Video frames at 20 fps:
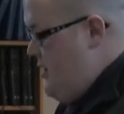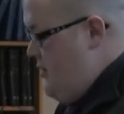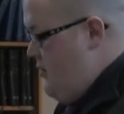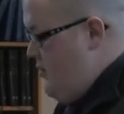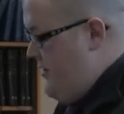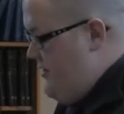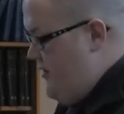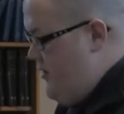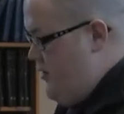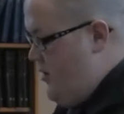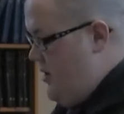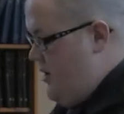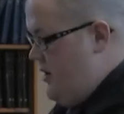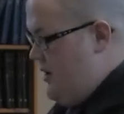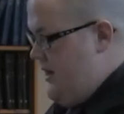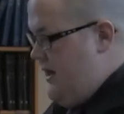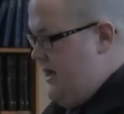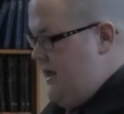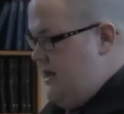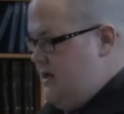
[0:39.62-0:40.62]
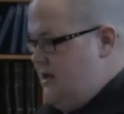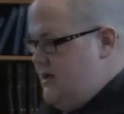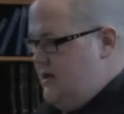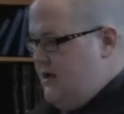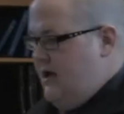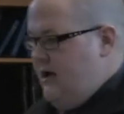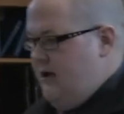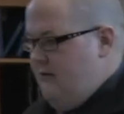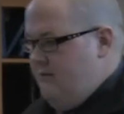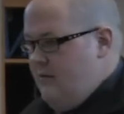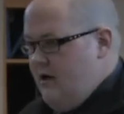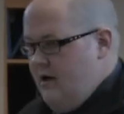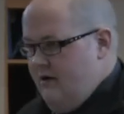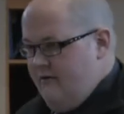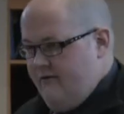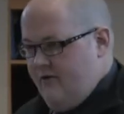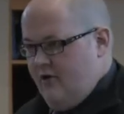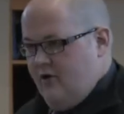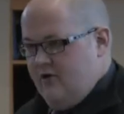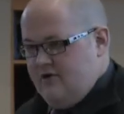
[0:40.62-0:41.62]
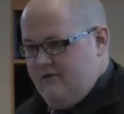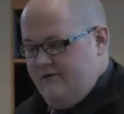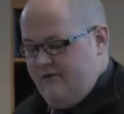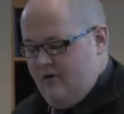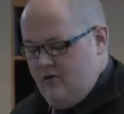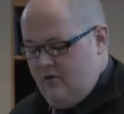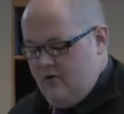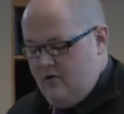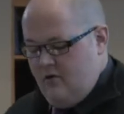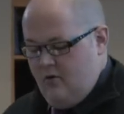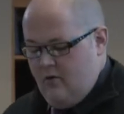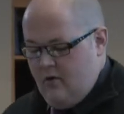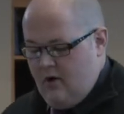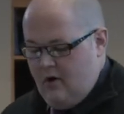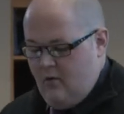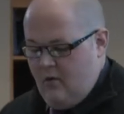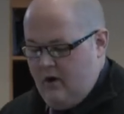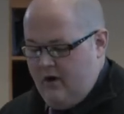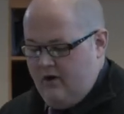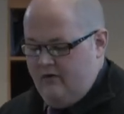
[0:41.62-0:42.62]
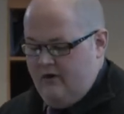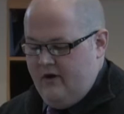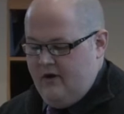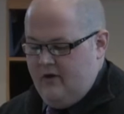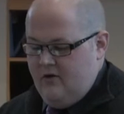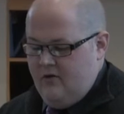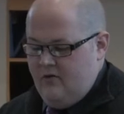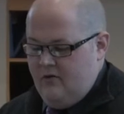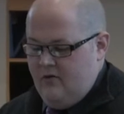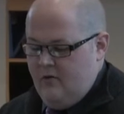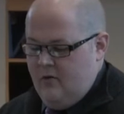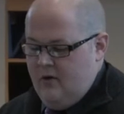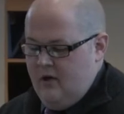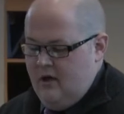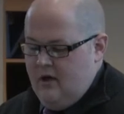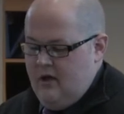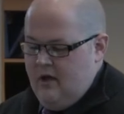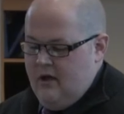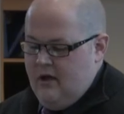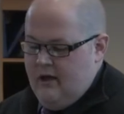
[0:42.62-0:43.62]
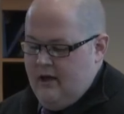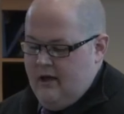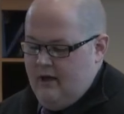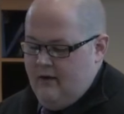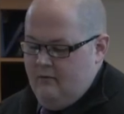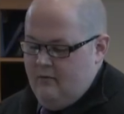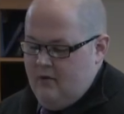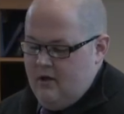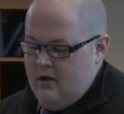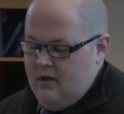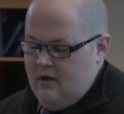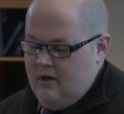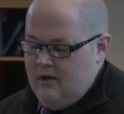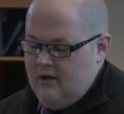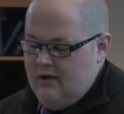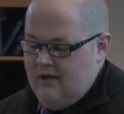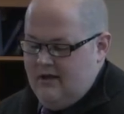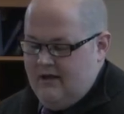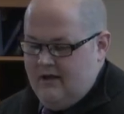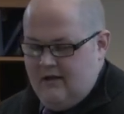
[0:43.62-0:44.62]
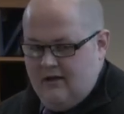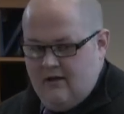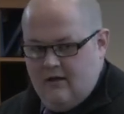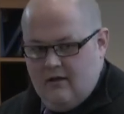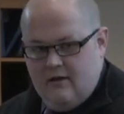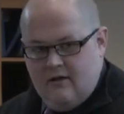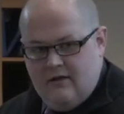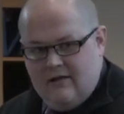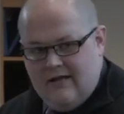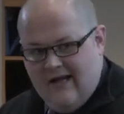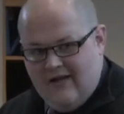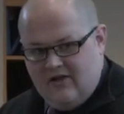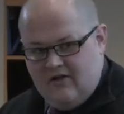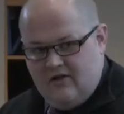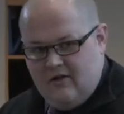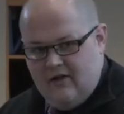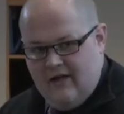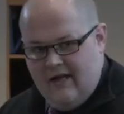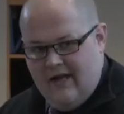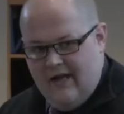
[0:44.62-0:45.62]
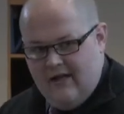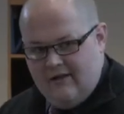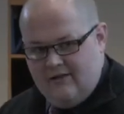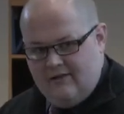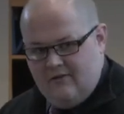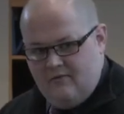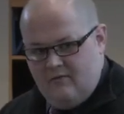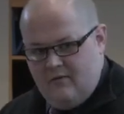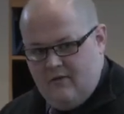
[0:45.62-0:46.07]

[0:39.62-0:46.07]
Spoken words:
with you all. And for those of you who are wondering who the dashingly handsome